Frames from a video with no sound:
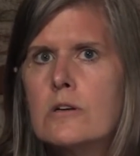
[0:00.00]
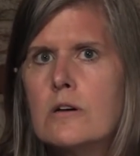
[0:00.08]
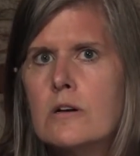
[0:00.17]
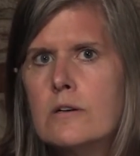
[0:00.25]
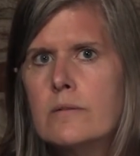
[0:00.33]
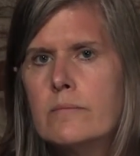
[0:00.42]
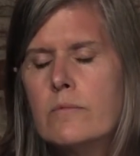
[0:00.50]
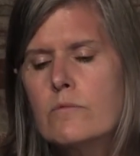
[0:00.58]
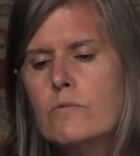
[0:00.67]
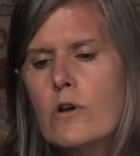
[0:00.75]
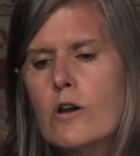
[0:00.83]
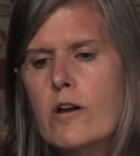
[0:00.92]
Um,
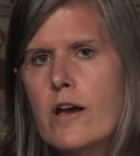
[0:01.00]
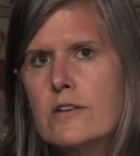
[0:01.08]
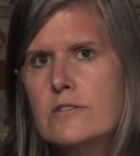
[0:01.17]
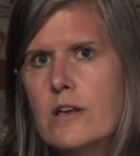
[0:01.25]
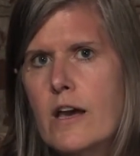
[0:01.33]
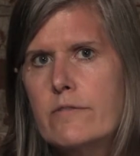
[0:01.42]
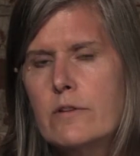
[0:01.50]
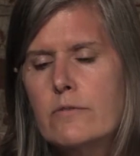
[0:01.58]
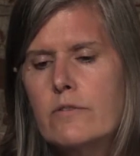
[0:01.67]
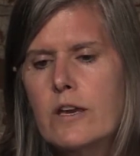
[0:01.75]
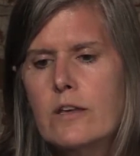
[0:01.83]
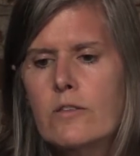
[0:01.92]
whereas having
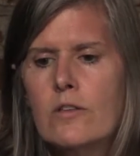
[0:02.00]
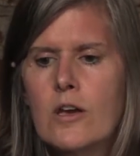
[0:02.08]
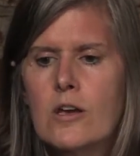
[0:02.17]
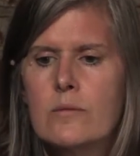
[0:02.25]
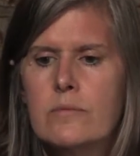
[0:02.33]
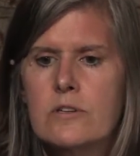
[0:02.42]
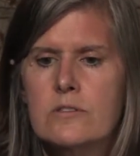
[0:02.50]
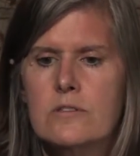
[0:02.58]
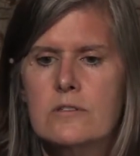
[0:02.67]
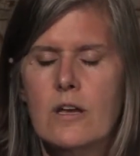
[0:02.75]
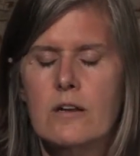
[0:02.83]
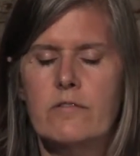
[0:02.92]
faith because
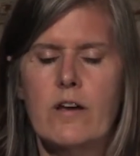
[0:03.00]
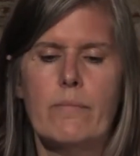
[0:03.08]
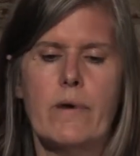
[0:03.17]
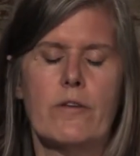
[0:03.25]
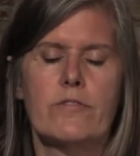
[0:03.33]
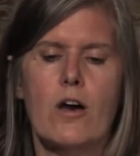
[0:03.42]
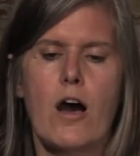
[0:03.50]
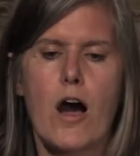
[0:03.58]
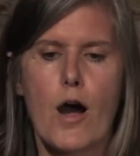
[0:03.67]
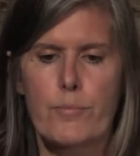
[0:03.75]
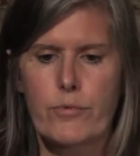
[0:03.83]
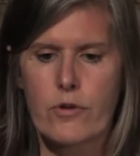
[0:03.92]
it's kind of about the
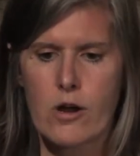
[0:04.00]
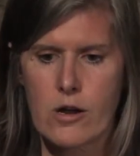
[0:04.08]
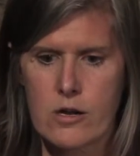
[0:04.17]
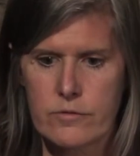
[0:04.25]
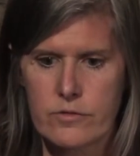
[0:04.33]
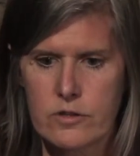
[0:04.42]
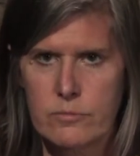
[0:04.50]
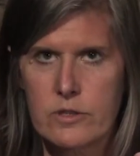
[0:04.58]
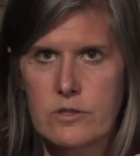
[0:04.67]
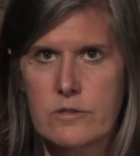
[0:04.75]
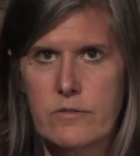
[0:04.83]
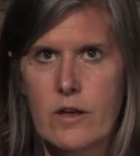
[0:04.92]
opera of
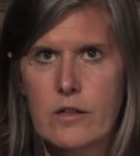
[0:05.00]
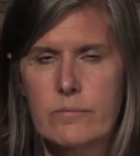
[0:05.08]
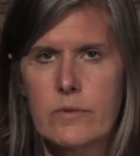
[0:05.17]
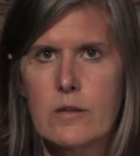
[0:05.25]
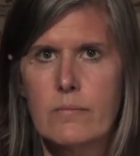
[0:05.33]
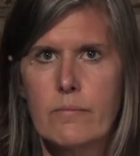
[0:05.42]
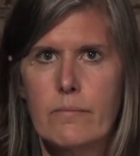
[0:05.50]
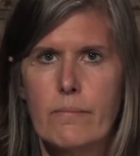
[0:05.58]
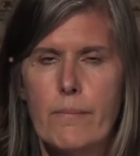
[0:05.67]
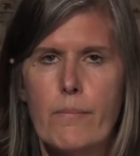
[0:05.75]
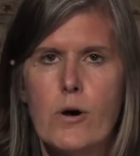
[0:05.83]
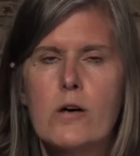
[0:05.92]
human development,
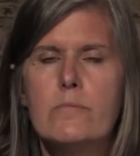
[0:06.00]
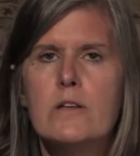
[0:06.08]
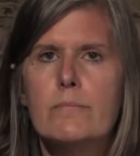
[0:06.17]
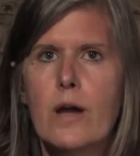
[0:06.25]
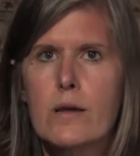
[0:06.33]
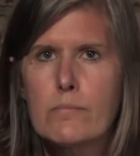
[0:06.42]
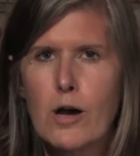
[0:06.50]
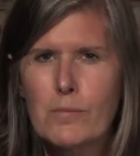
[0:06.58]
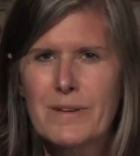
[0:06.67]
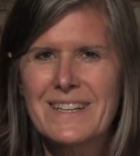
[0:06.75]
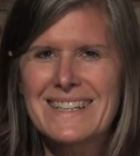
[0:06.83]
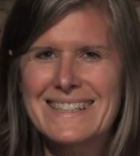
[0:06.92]
moment by
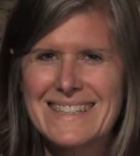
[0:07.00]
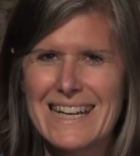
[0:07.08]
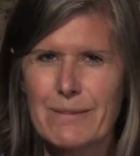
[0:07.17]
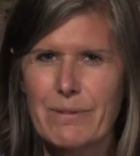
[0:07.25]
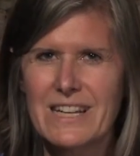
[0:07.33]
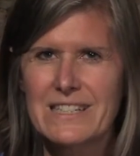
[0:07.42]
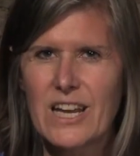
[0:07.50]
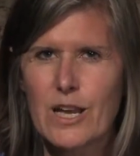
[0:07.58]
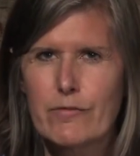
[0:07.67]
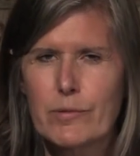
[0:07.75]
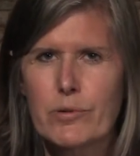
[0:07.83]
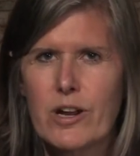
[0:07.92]
moment and day by day
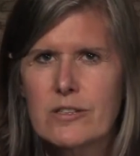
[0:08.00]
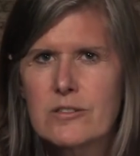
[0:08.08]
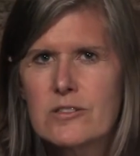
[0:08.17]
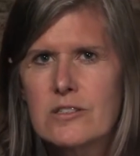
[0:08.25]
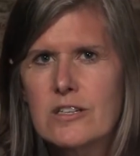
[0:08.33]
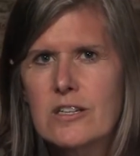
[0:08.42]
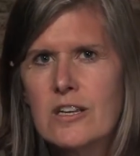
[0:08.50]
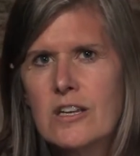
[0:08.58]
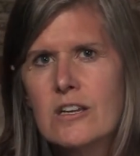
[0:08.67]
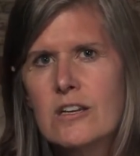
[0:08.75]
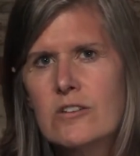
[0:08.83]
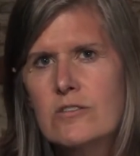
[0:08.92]
of a pregnancy.
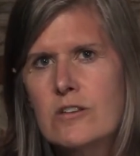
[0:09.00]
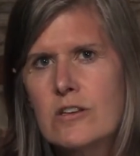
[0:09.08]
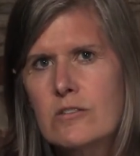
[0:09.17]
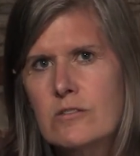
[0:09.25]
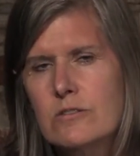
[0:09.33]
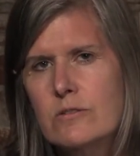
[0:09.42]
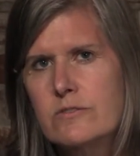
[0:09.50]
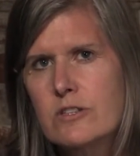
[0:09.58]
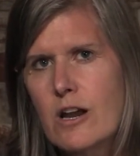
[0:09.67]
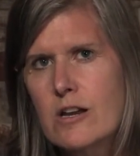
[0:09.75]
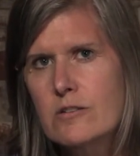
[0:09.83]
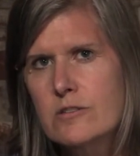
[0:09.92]
The, the sort of
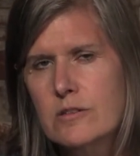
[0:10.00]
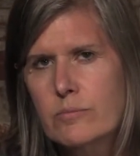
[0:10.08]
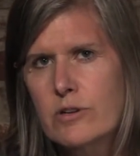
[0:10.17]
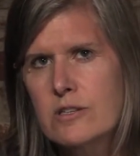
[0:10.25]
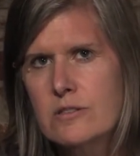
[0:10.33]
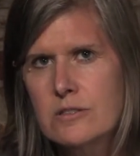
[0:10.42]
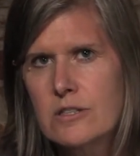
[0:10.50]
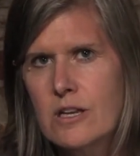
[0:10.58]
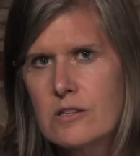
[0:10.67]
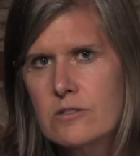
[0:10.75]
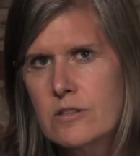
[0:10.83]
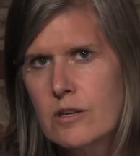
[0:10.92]
diaristic present
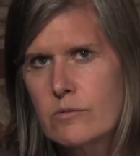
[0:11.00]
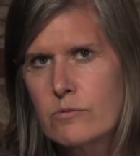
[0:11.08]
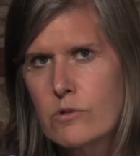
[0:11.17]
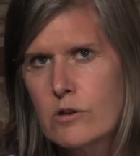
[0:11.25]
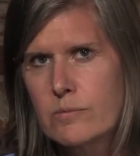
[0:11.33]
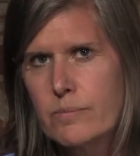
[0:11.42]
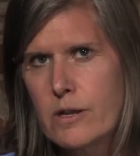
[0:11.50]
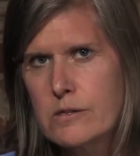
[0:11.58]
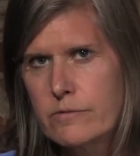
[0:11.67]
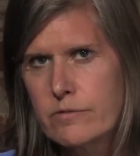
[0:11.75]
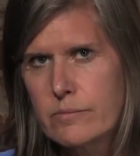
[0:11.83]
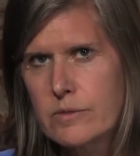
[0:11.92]
tense kind of worked
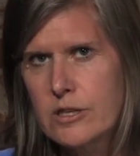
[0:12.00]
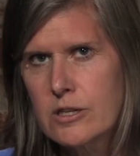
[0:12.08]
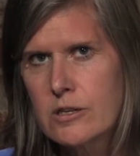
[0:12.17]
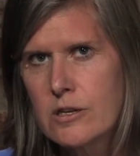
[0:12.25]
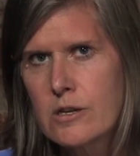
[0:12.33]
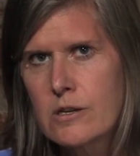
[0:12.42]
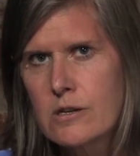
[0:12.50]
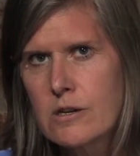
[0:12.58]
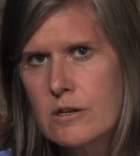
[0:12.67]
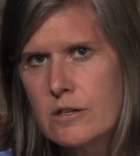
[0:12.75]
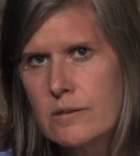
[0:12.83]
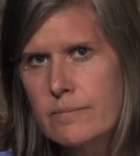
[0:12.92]
better for me
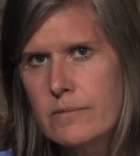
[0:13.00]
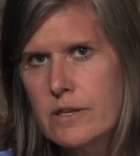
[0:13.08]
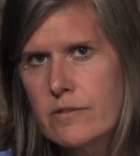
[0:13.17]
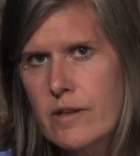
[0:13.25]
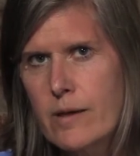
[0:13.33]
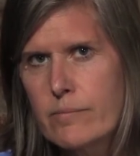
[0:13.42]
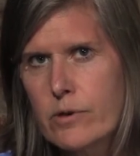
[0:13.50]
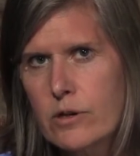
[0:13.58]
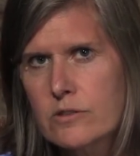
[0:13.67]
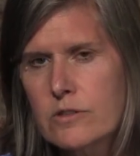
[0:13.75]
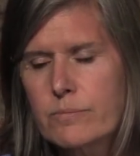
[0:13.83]
um, in that book.